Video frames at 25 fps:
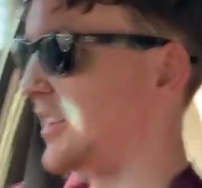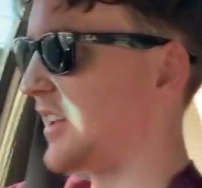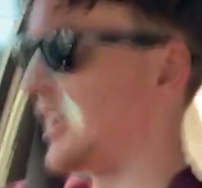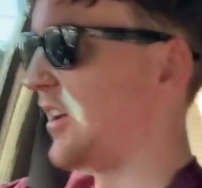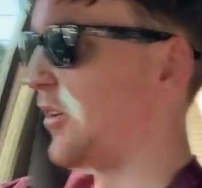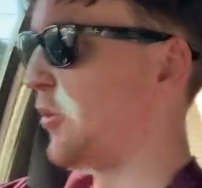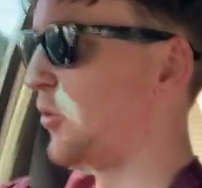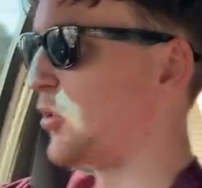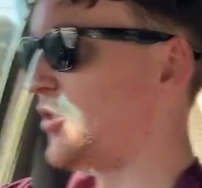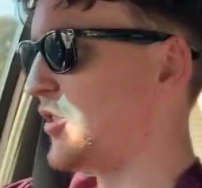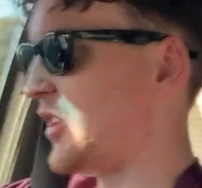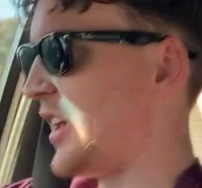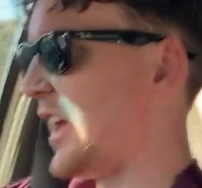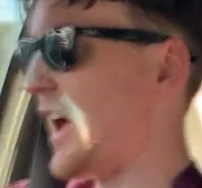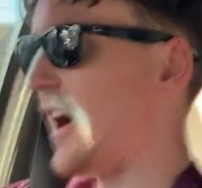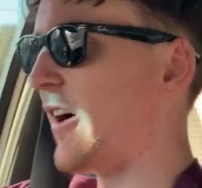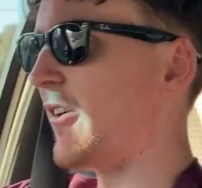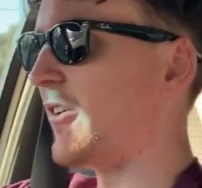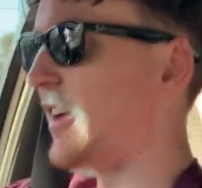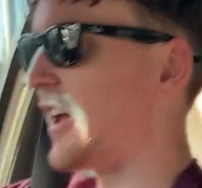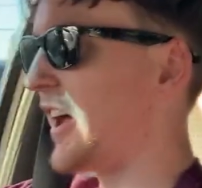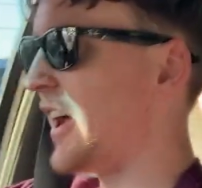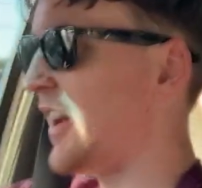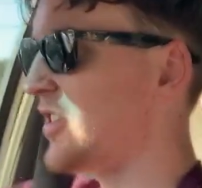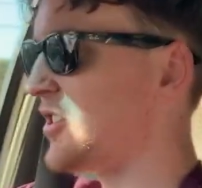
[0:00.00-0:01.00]
We'll see how it
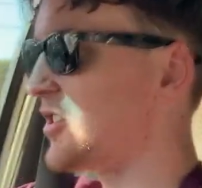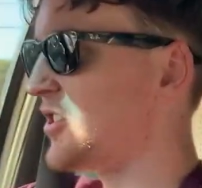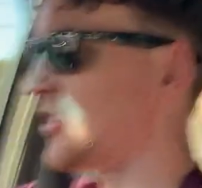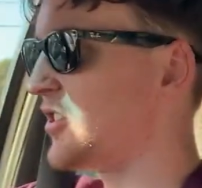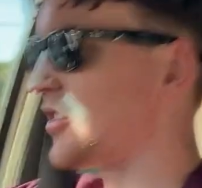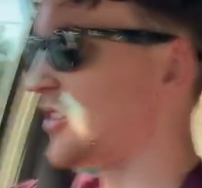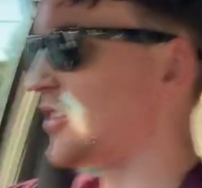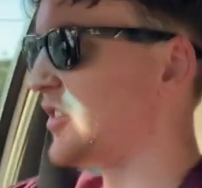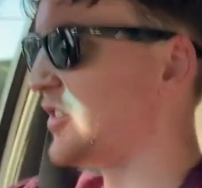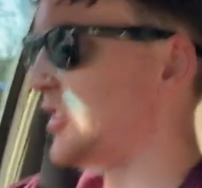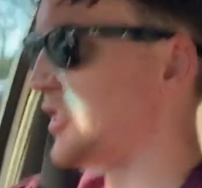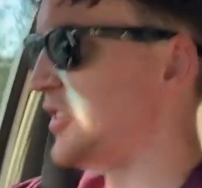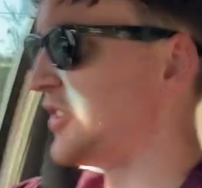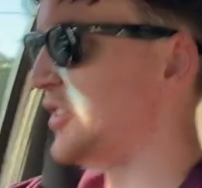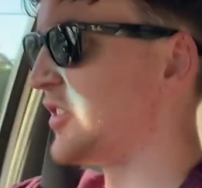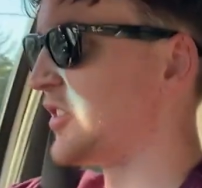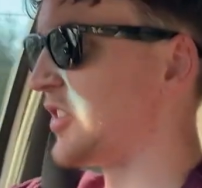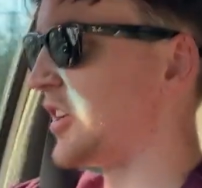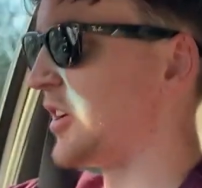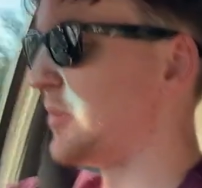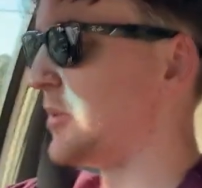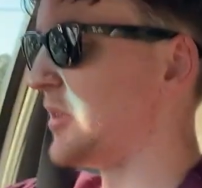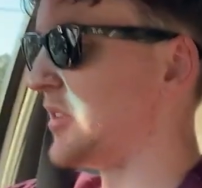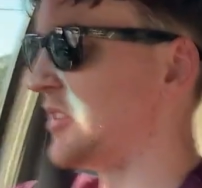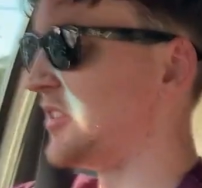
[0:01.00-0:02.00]
ages because this is going
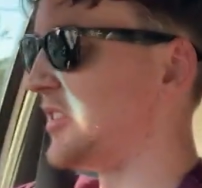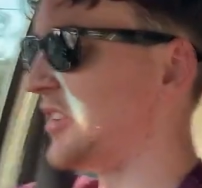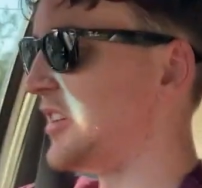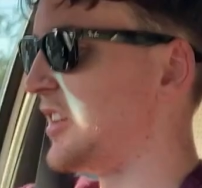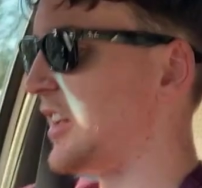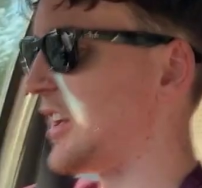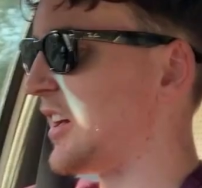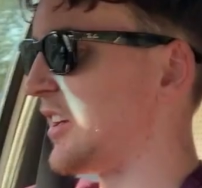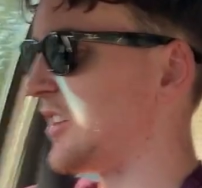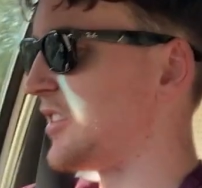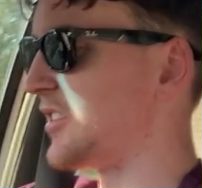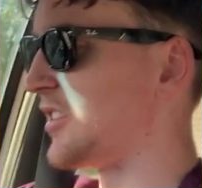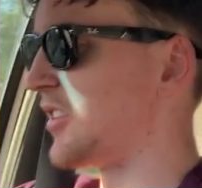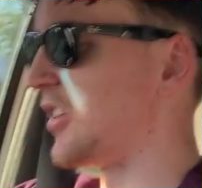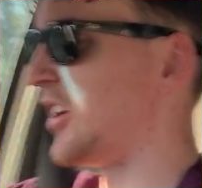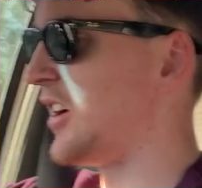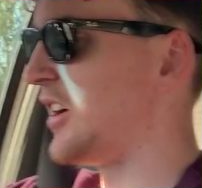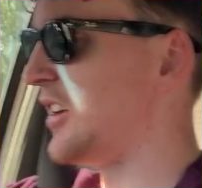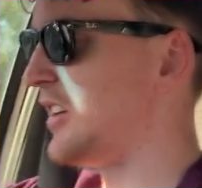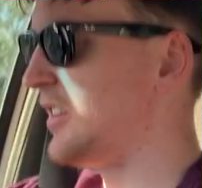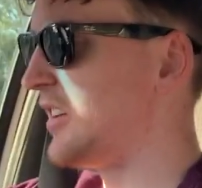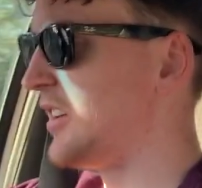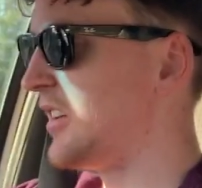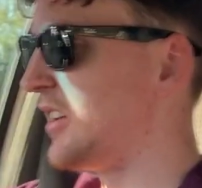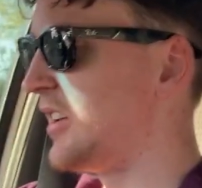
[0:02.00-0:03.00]
to be sitting outside.
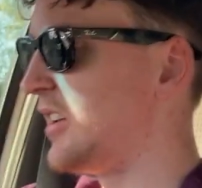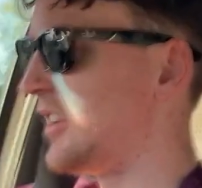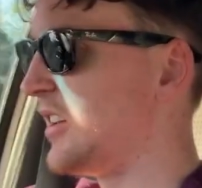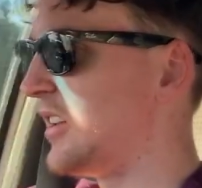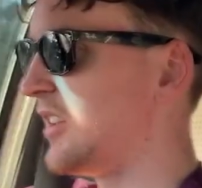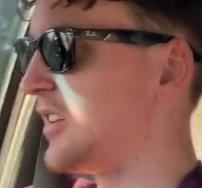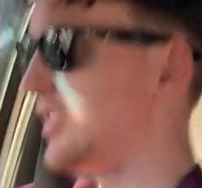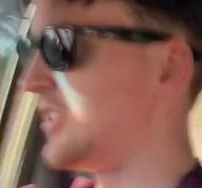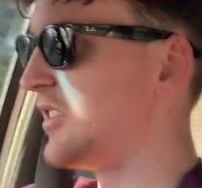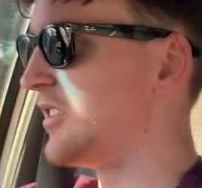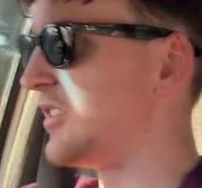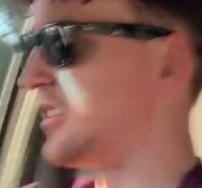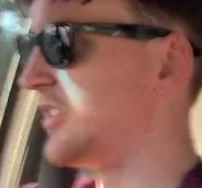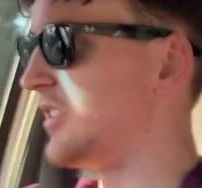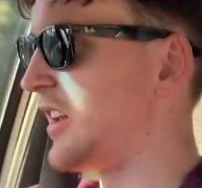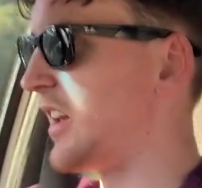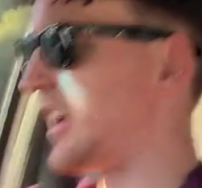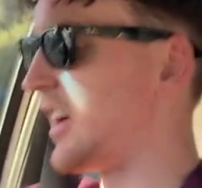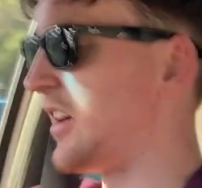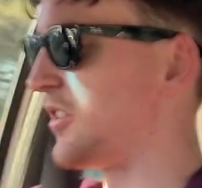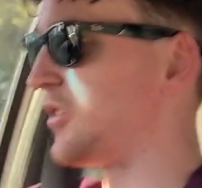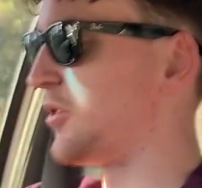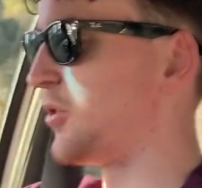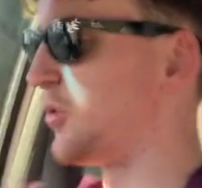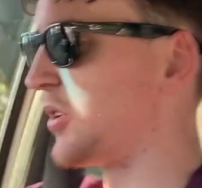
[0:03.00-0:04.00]
This is an
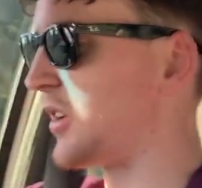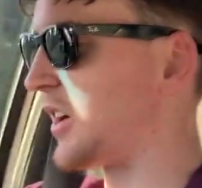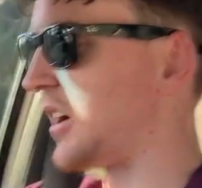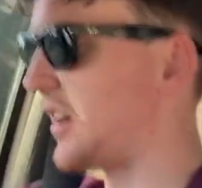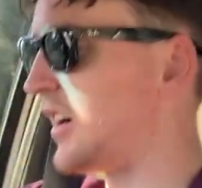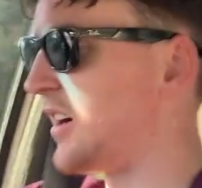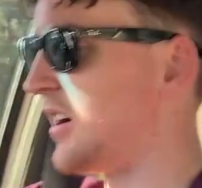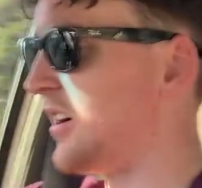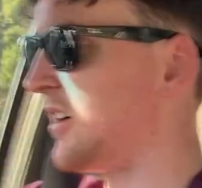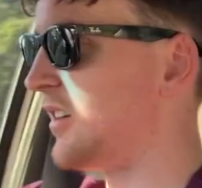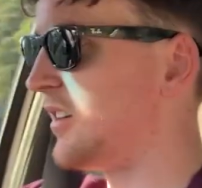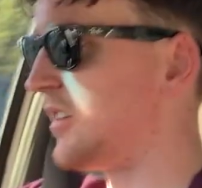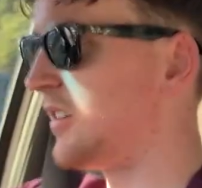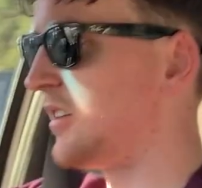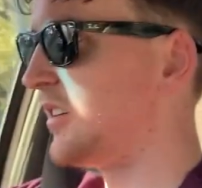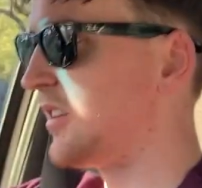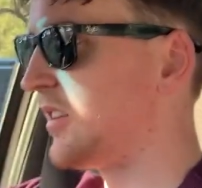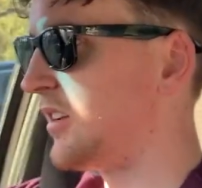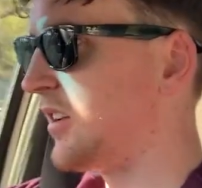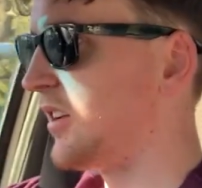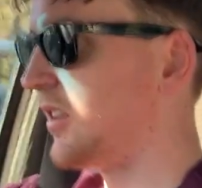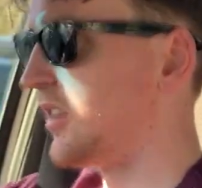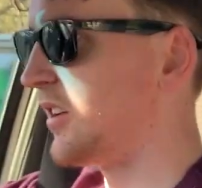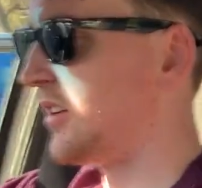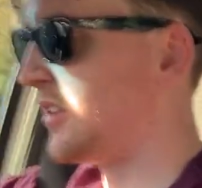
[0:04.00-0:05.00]
outdoor car.
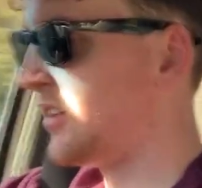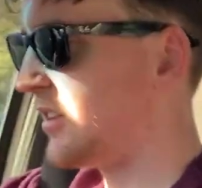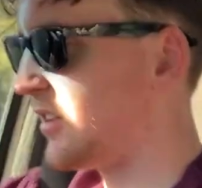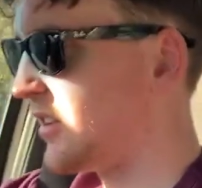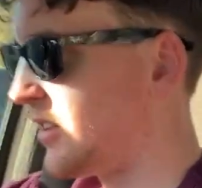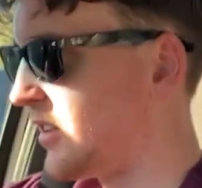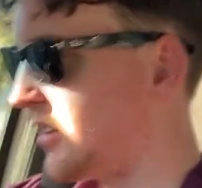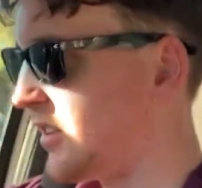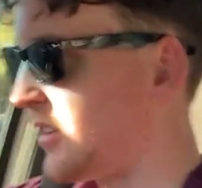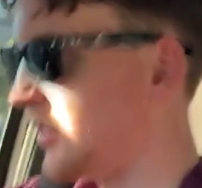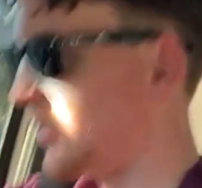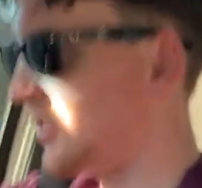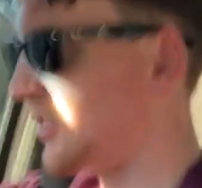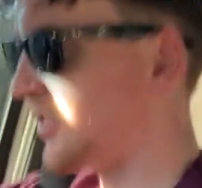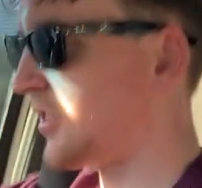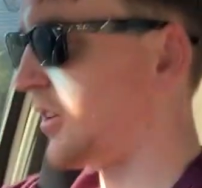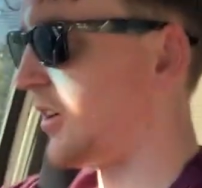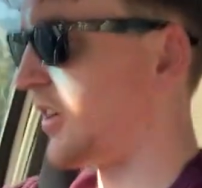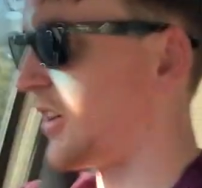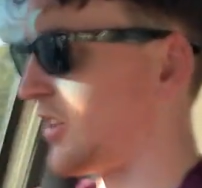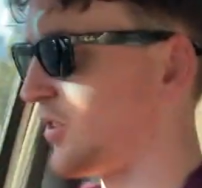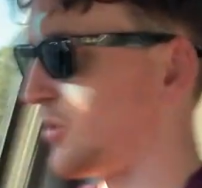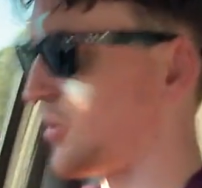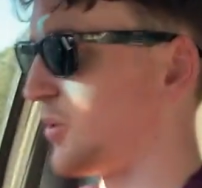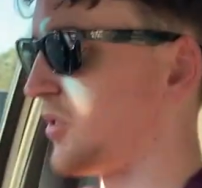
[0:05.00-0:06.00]
So I
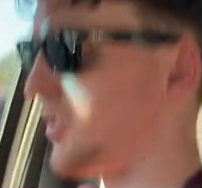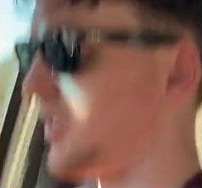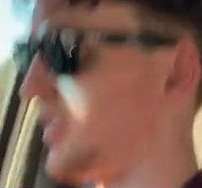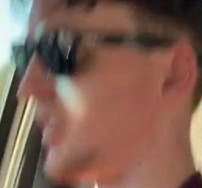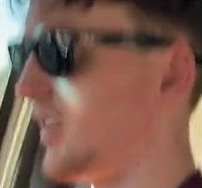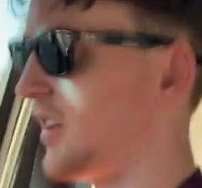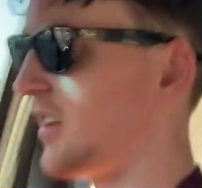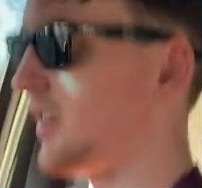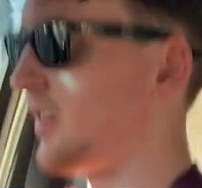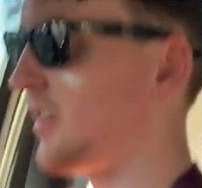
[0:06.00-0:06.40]
guess we'll see.